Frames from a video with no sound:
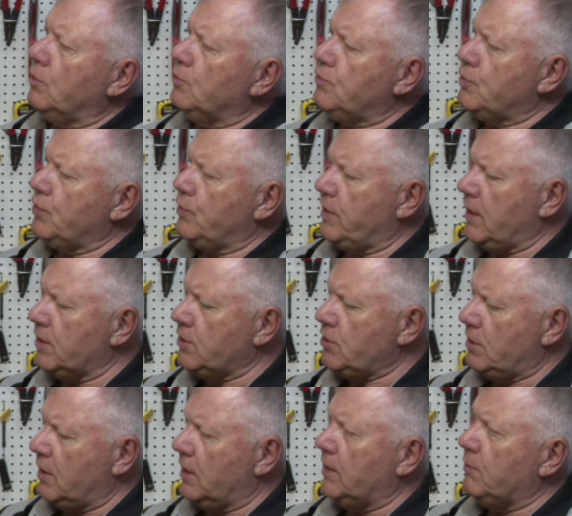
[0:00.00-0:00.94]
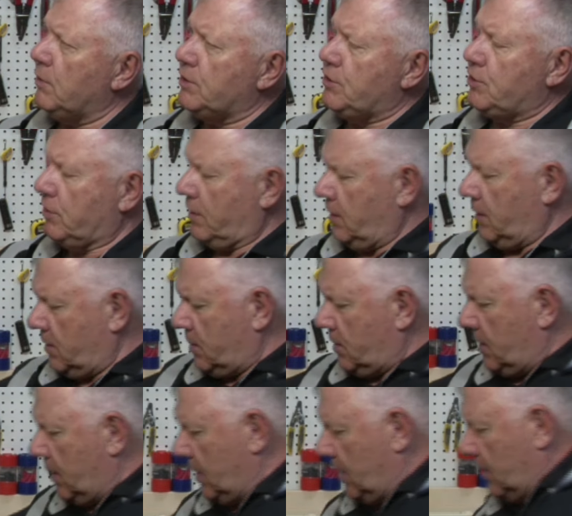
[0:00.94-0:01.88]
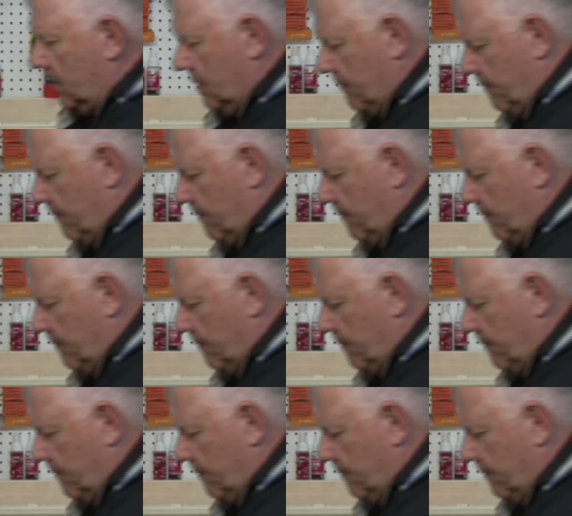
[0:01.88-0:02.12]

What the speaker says: traditionally, what you're going to see